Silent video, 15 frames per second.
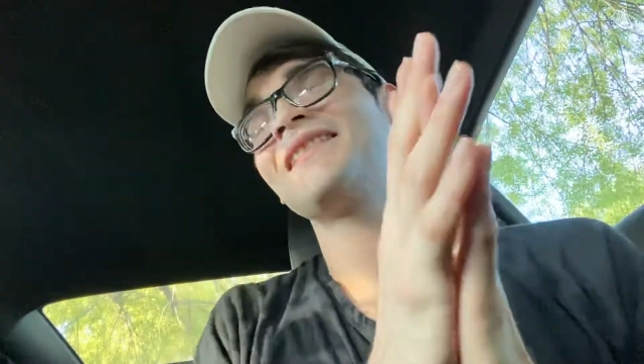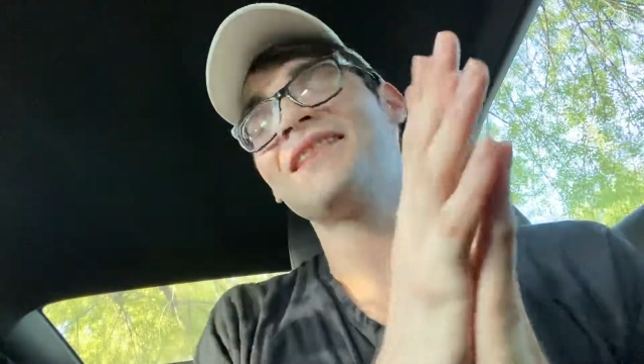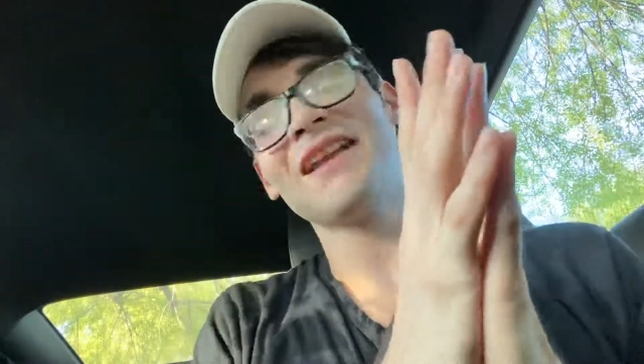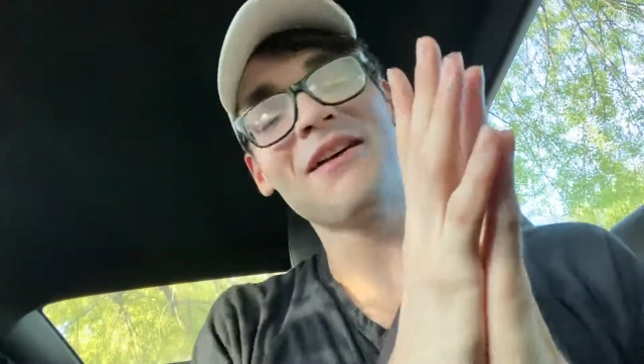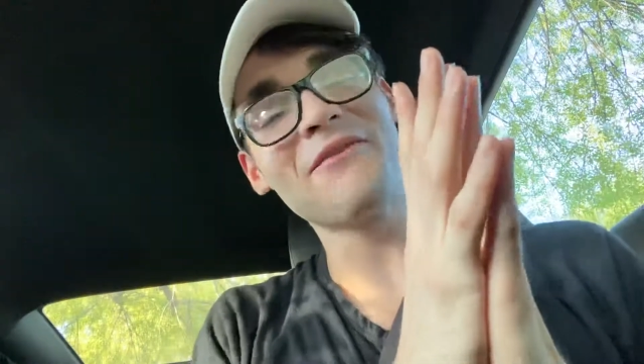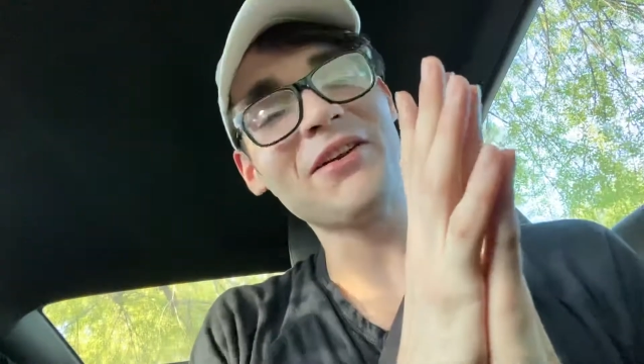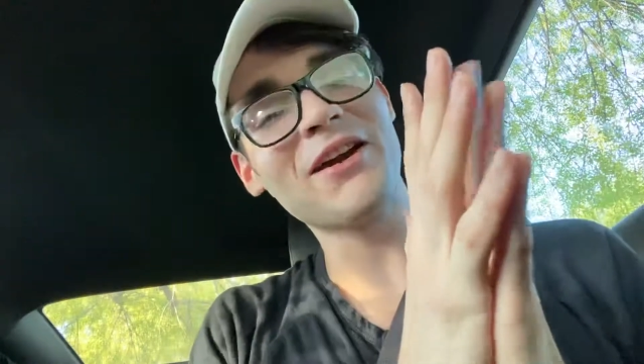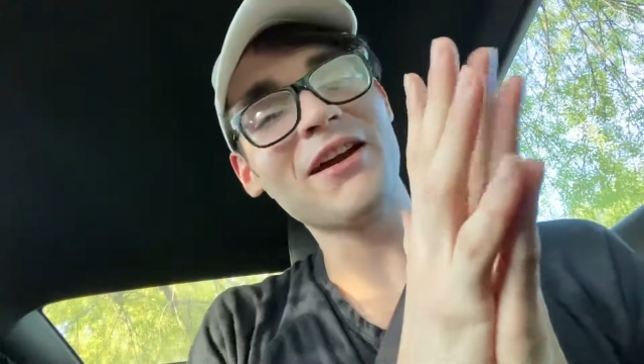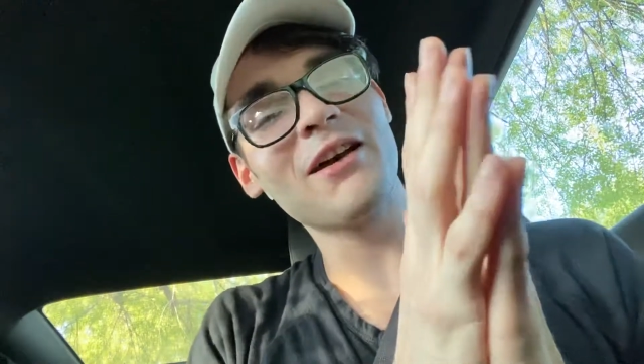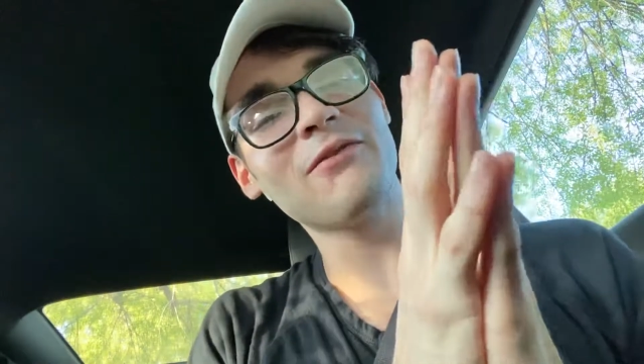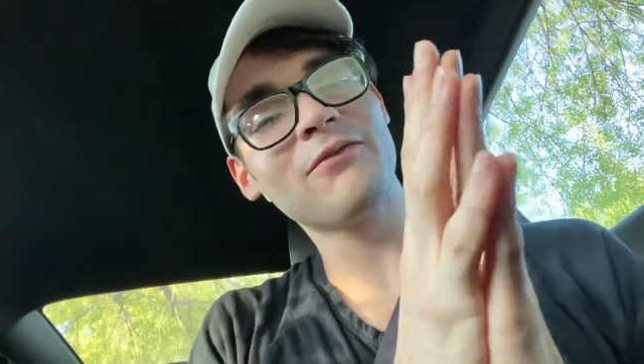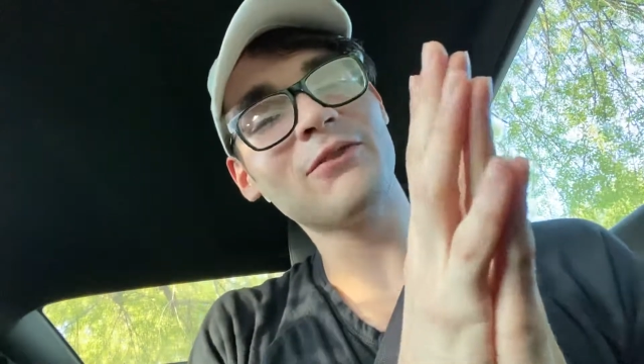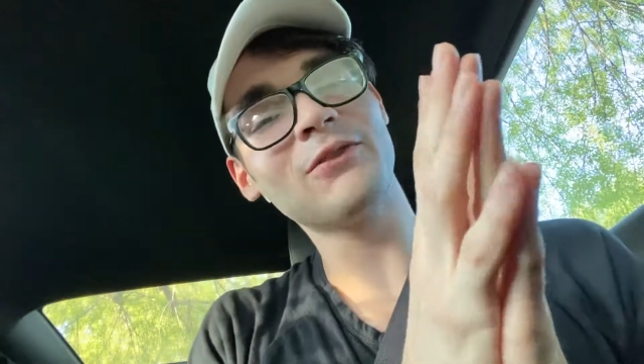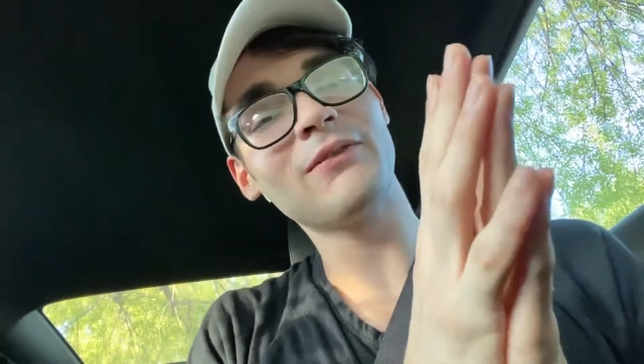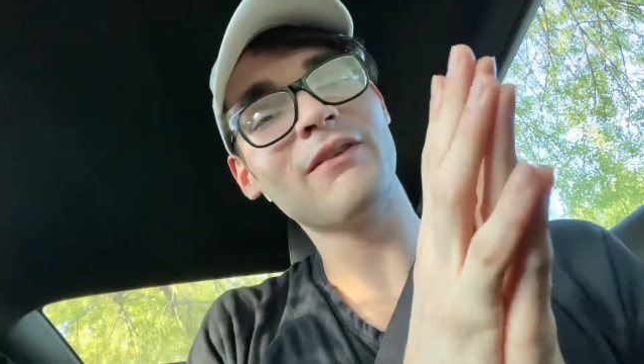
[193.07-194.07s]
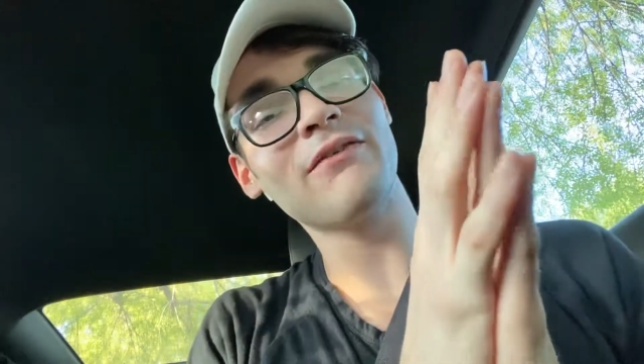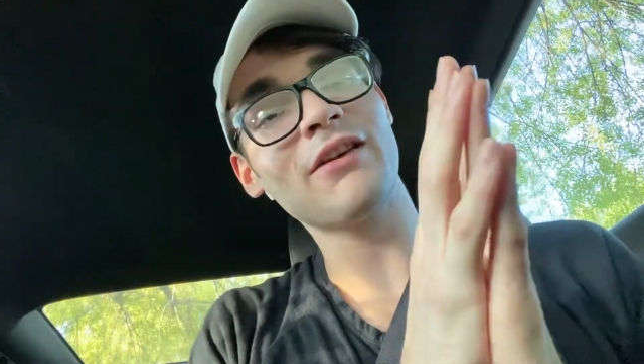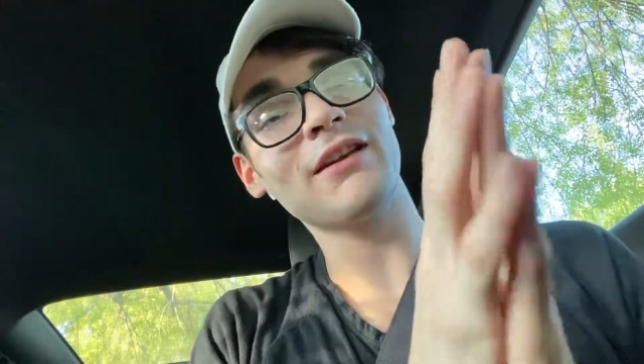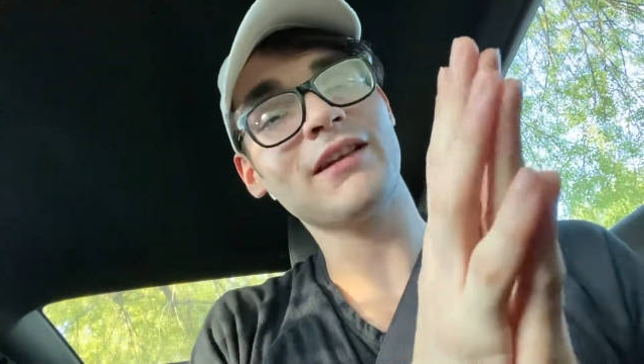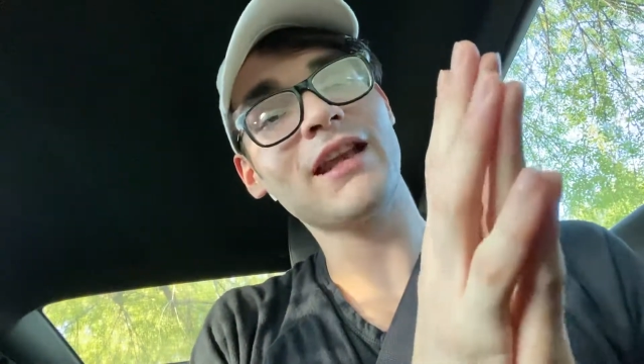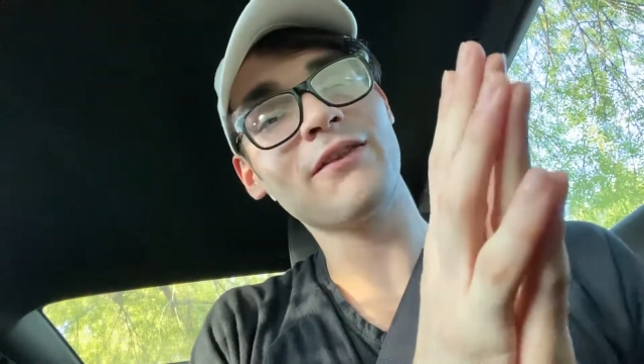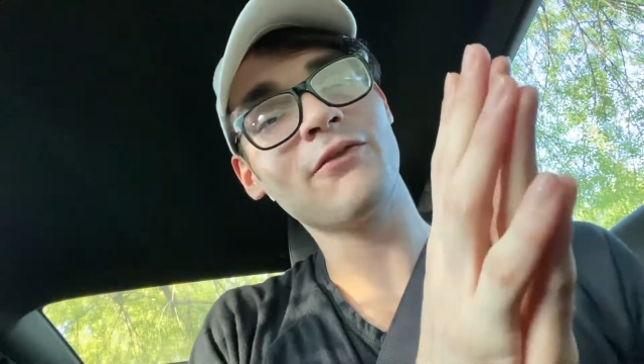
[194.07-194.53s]
I'm very helpful. I'm
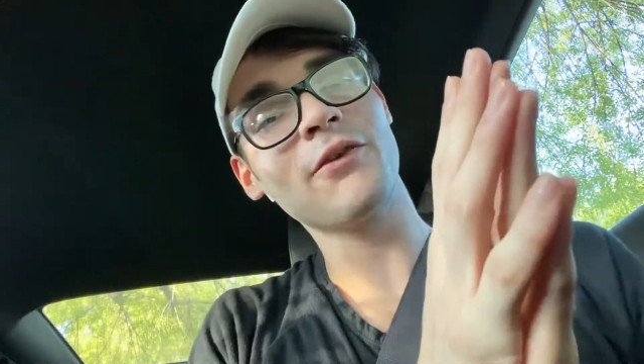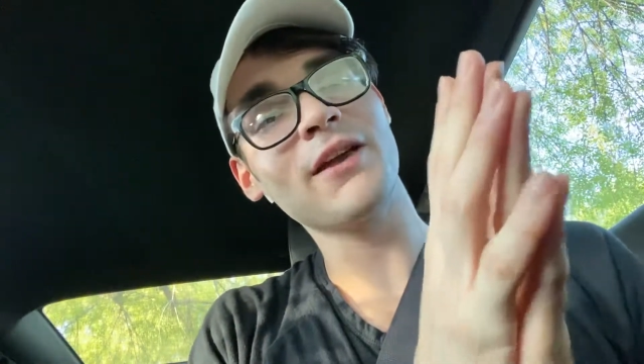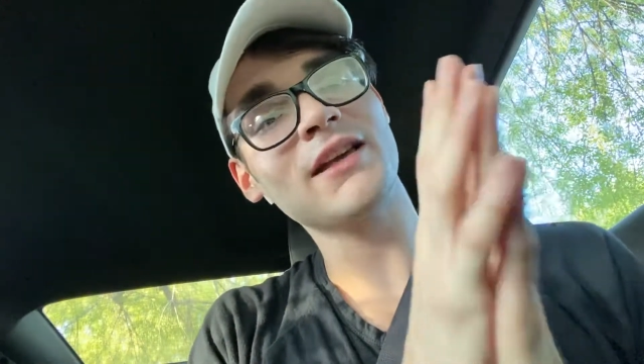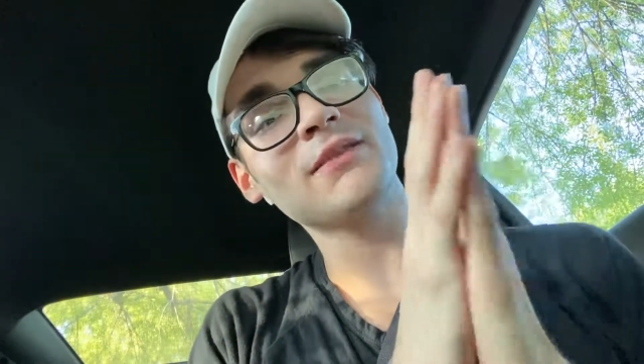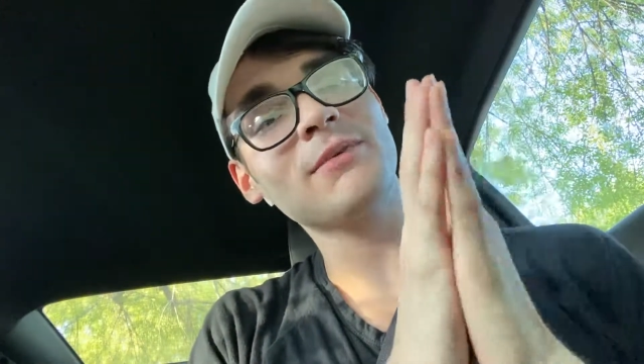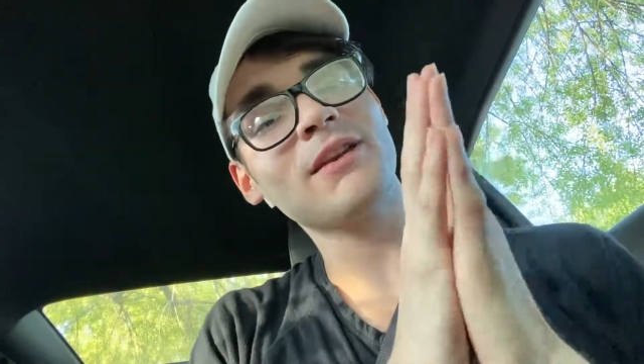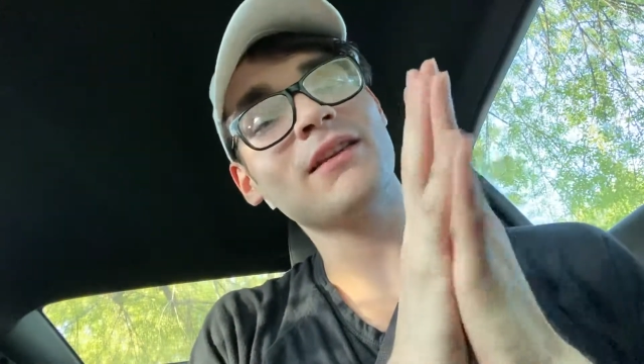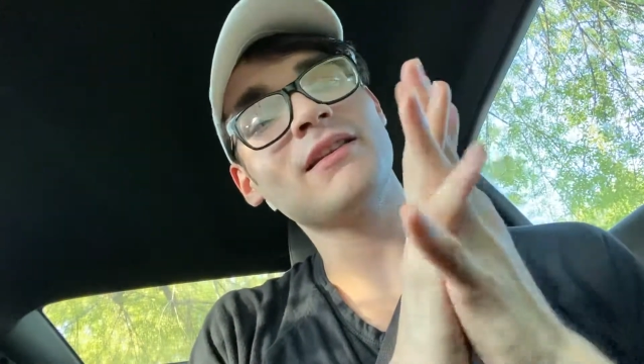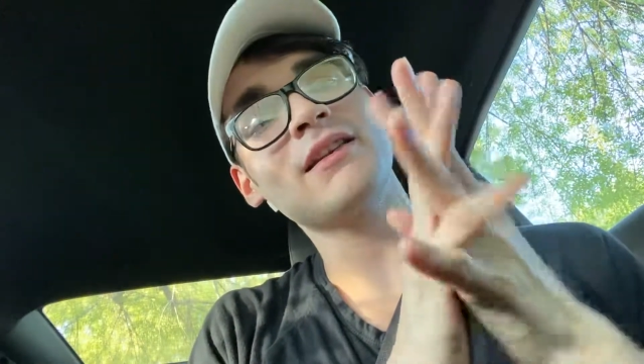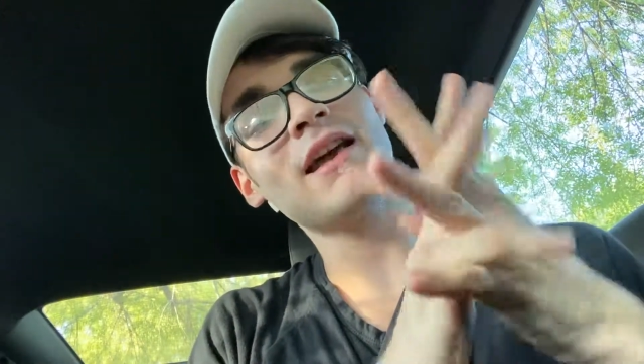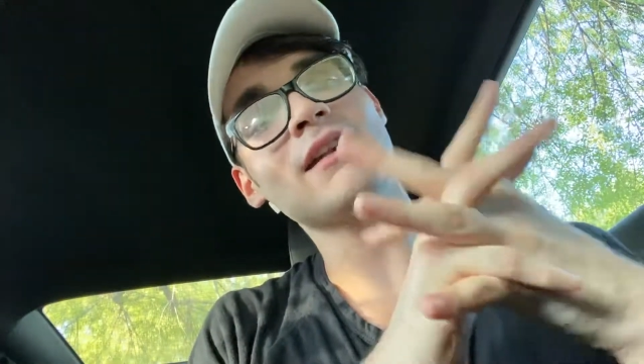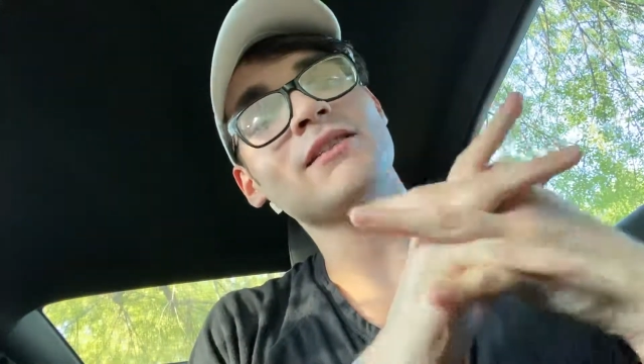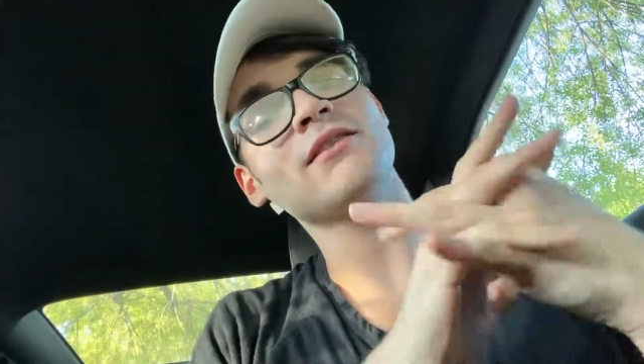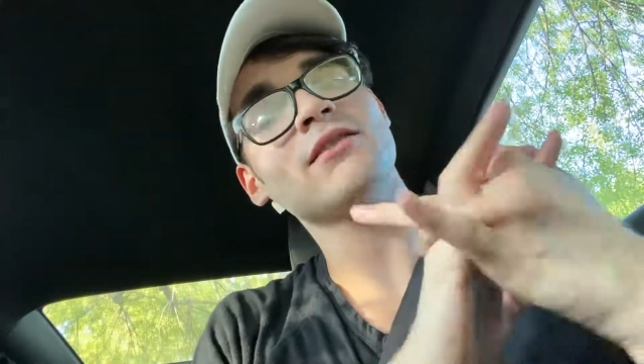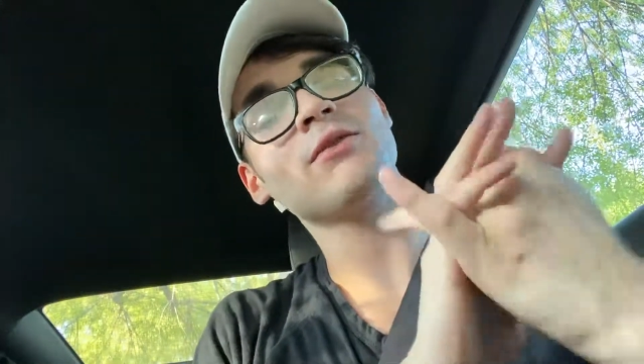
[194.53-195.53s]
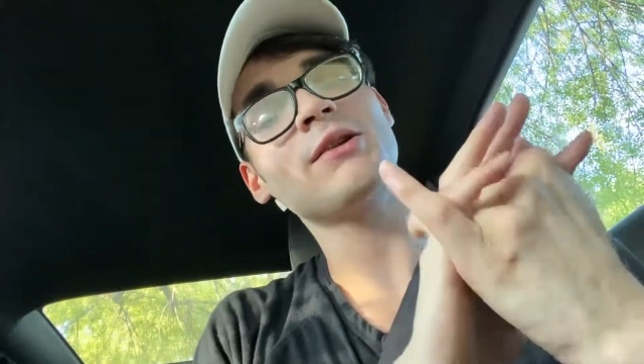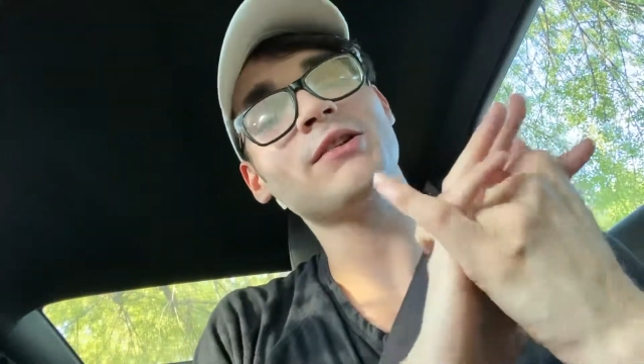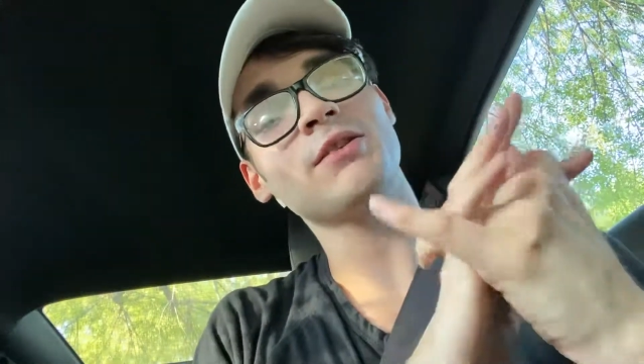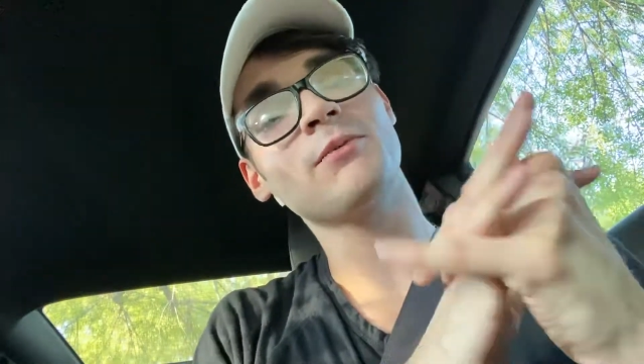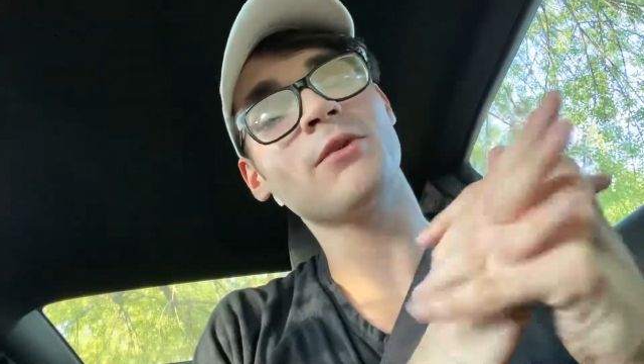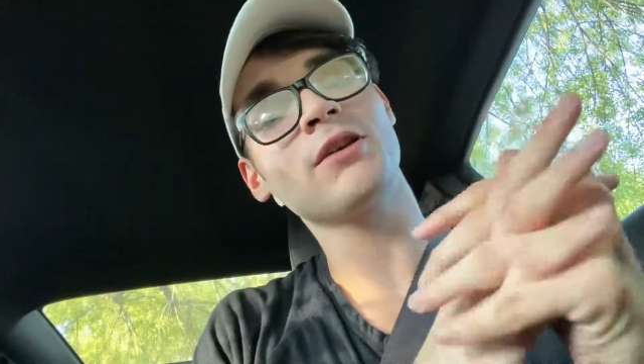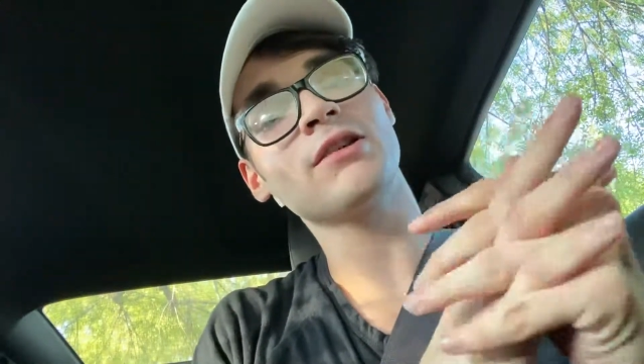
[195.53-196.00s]
very thankful you asked me to answer this
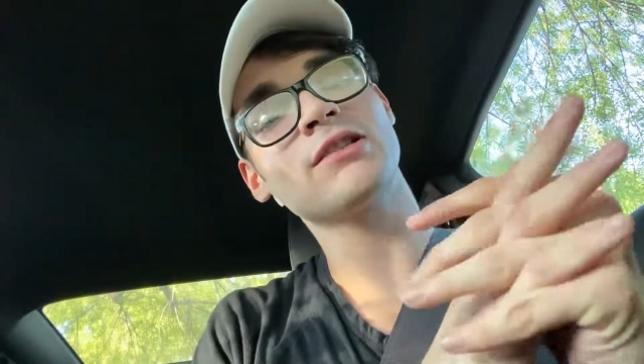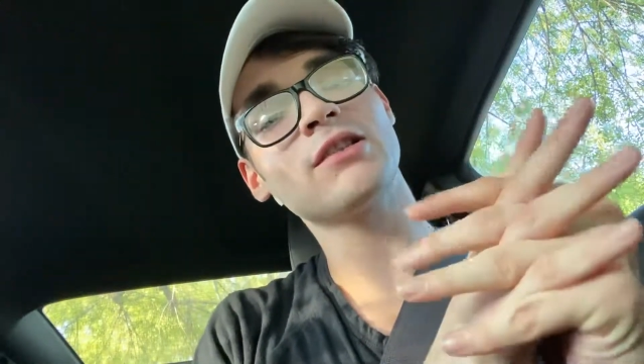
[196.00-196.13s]
question, brother.